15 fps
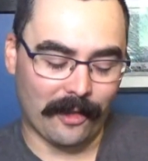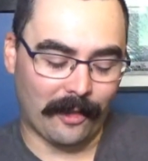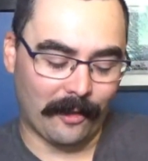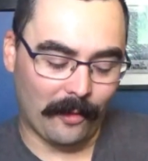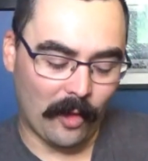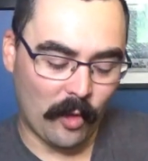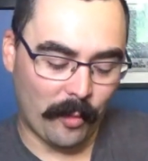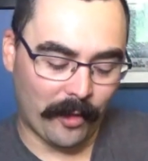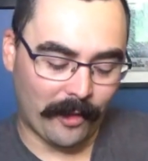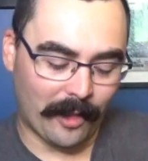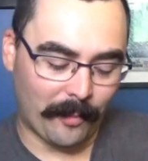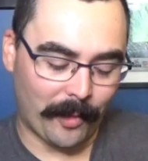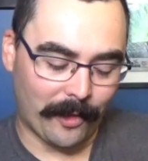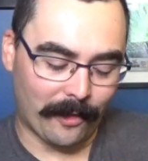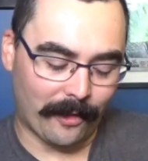I'll open it
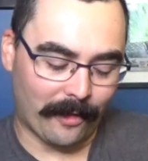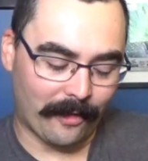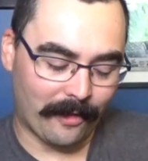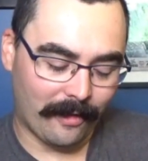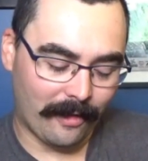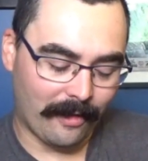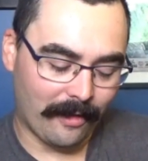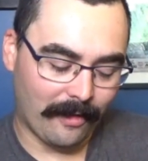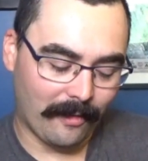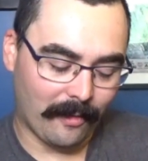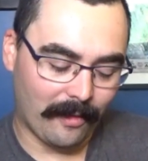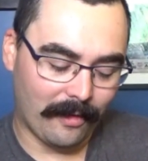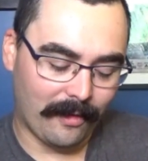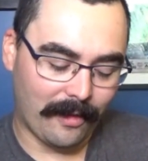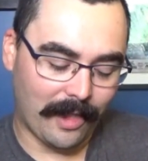up here and
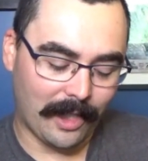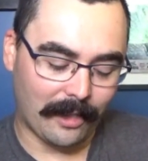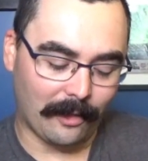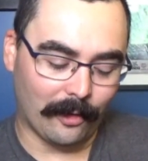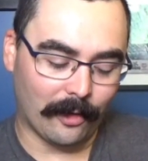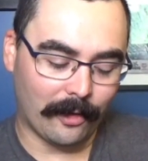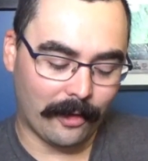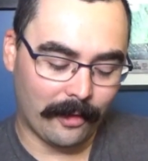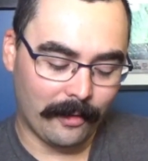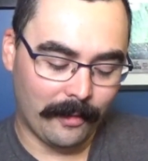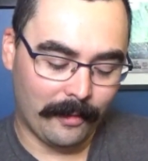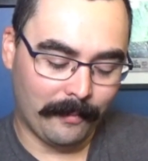take a look.